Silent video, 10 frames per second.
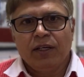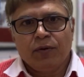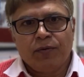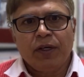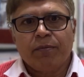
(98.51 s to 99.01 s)

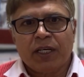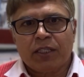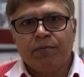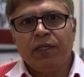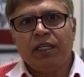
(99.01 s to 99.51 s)
we
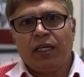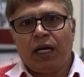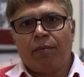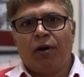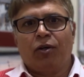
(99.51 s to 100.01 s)
must be
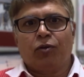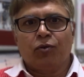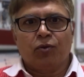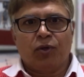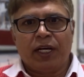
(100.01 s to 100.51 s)
able
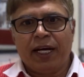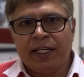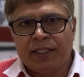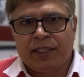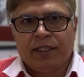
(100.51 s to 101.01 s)
to
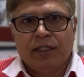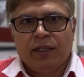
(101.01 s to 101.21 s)
get